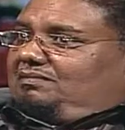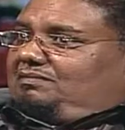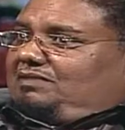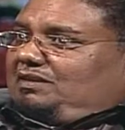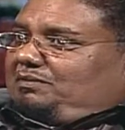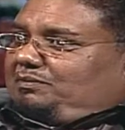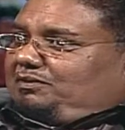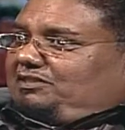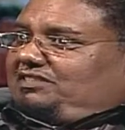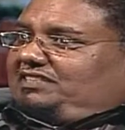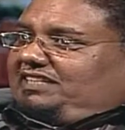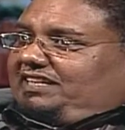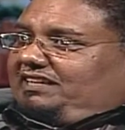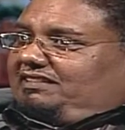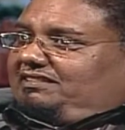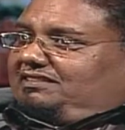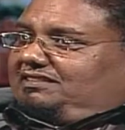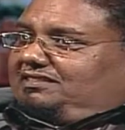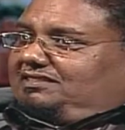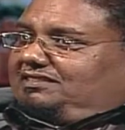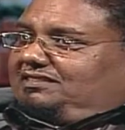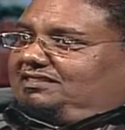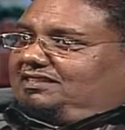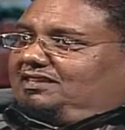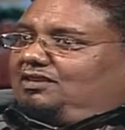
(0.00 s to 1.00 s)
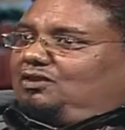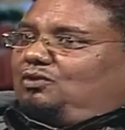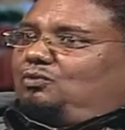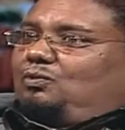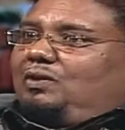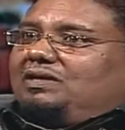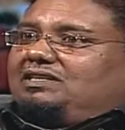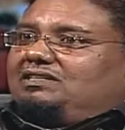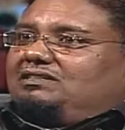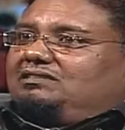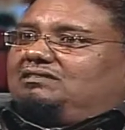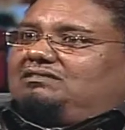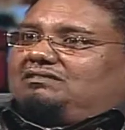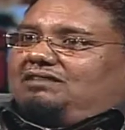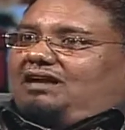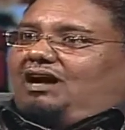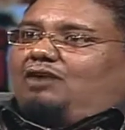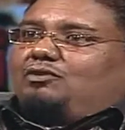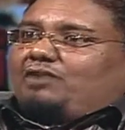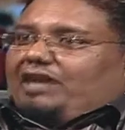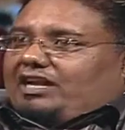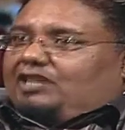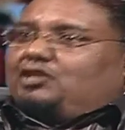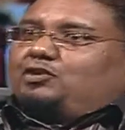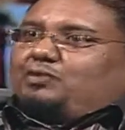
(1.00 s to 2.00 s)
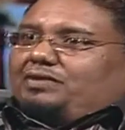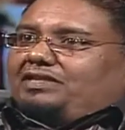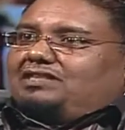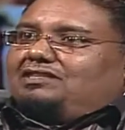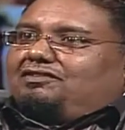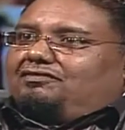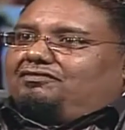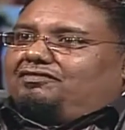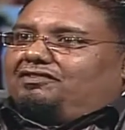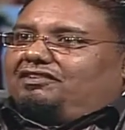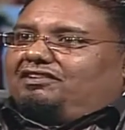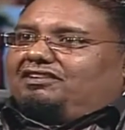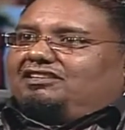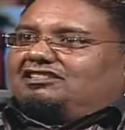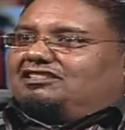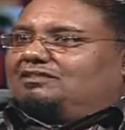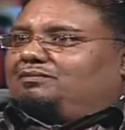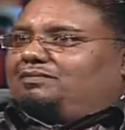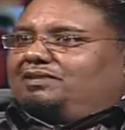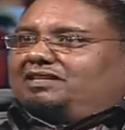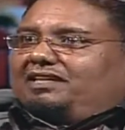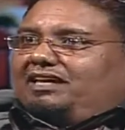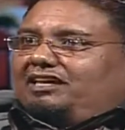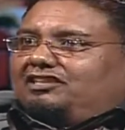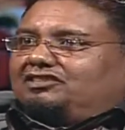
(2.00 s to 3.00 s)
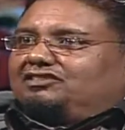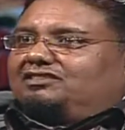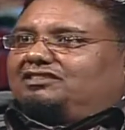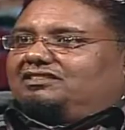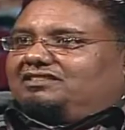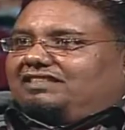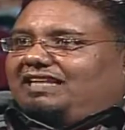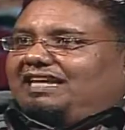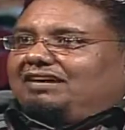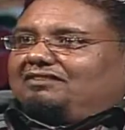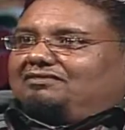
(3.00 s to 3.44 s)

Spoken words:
People say this. How can you interfere in somebody else's